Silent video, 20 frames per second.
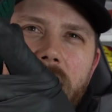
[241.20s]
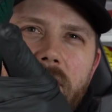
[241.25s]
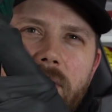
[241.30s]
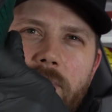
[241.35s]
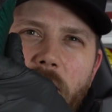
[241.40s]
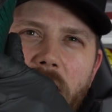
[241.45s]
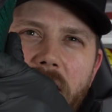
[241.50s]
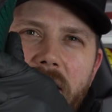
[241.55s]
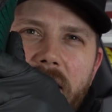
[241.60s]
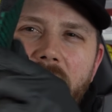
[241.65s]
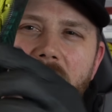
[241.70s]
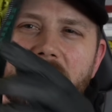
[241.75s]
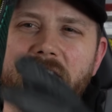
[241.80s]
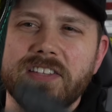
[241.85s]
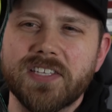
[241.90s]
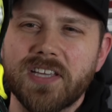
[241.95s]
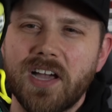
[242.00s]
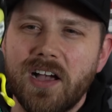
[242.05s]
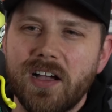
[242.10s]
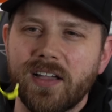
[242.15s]
branding on the
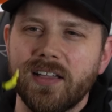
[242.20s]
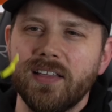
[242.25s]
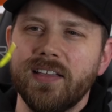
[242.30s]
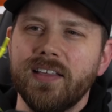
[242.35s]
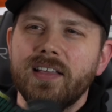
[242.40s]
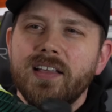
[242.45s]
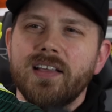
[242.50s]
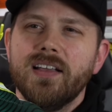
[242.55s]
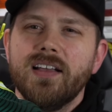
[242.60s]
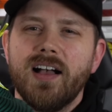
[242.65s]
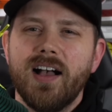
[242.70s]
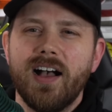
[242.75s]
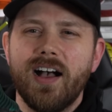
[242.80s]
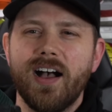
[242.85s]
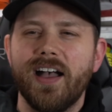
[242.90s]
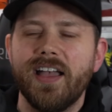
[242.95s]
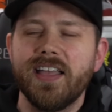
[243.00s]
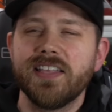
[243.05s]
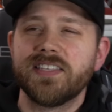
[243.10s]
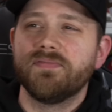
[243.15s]
tongue.
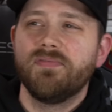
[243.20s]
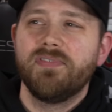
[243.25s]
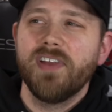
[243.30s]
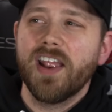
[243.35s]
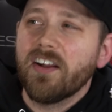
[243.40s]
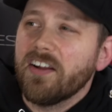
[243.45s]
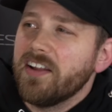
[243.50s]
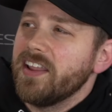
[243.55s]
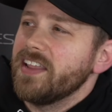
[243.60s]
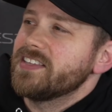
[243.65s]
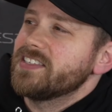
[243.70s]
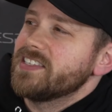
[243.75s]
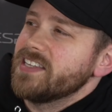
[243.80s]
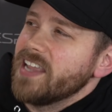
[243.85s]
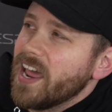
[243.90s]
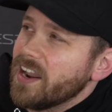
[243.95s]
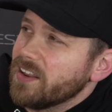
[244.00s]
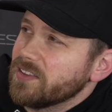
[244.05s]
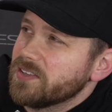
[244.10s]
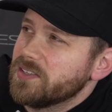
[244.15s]
It's very Seattle